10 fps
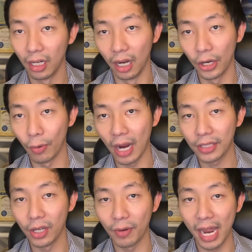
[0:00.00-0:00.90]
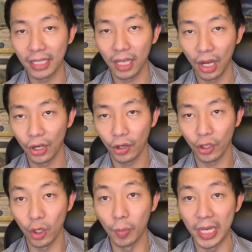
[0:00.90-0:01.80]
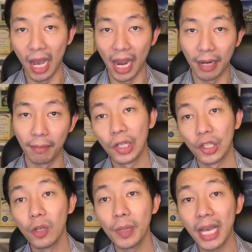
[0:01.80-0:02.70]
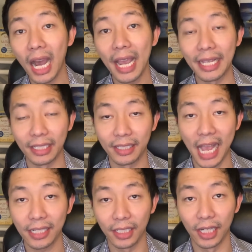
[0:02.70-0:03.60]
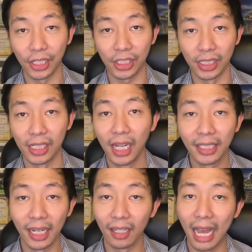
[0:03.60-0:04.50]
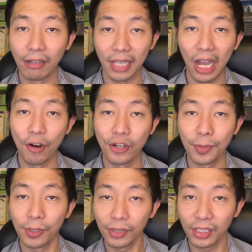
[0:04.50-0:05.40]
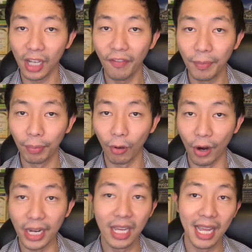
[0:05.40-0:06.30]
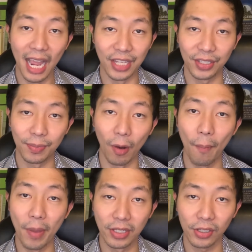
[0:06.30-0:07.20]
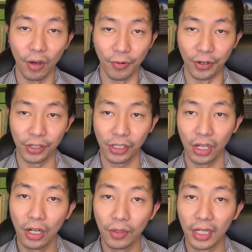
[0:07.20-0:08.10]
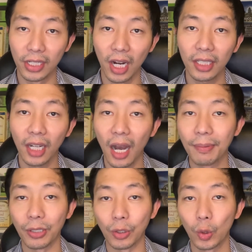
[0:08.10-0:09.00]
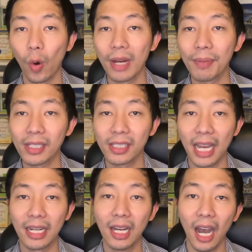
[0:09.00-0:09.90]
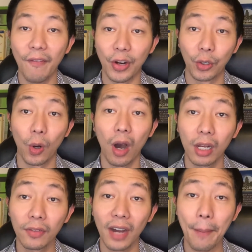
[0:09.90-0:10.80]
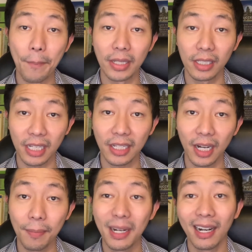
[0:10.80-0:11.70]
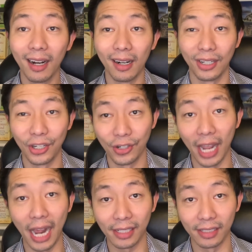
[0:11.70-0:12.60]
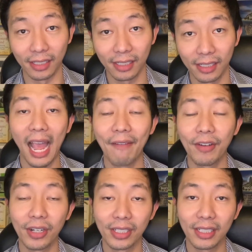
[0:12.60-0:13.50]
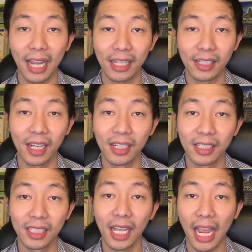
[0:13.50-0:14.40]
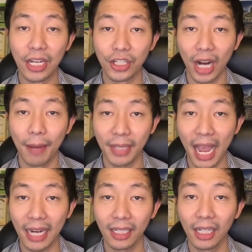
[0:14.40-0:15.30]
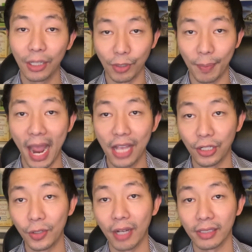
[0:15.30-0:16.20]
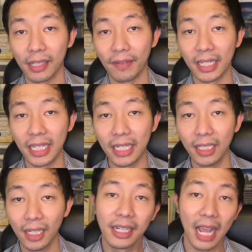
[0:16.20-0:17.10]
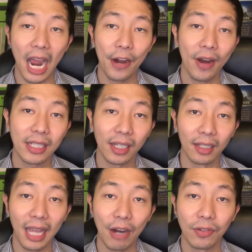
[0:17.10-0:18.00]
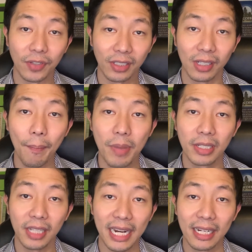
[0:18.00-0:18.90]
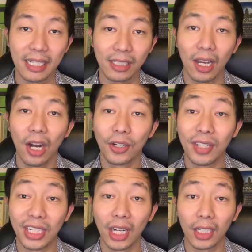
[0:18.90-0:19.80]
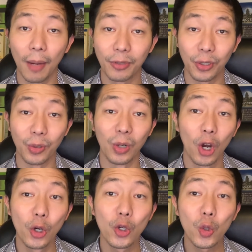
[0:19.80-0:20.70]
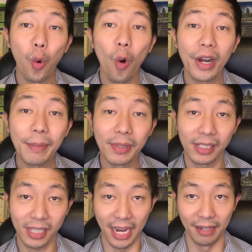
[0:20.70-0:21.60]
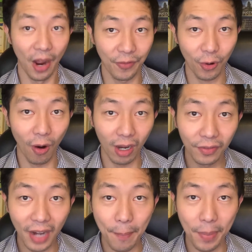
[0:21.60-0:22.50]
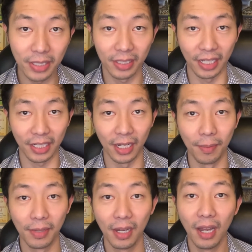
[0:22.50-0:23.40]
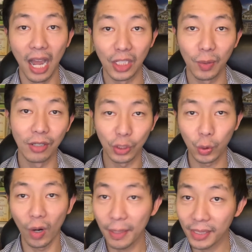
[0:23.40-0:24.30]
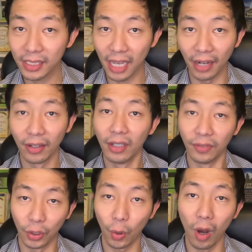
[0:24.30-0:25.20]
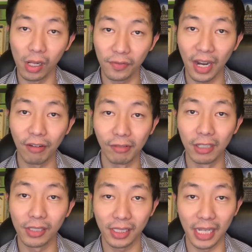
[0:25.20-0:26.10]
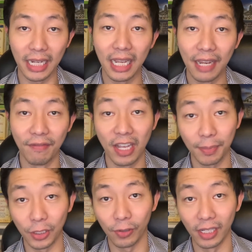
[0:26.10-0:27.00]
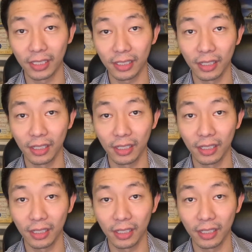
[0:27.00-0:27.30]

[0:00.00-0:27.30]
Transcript: otherwise known as QBI. QBI is a tax deduction that allows eligible self-employed and small business owners to deduct up to 20% of their qualified business income on their taxes. After the Tax Cuts and Jobs Act was passed in 2017, the IRS allowed for some business entities to deduct up to 20% of qualified business income, as well as 20% for qualified real estate investment trusts,